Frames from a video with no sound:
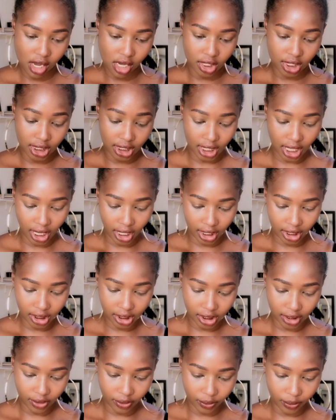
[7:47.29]

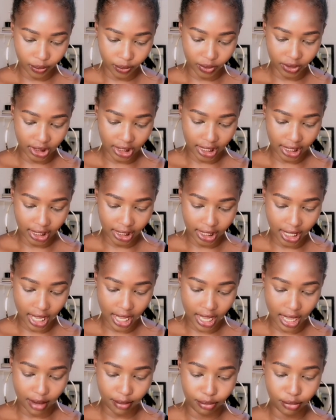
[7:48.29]
sent was like
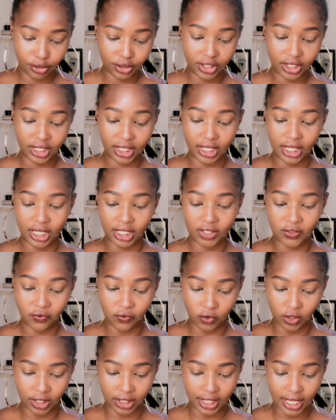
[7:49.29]
a body
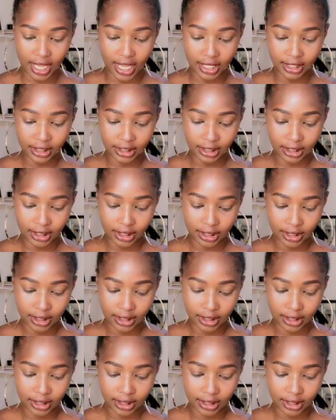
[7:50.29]
exfoliant.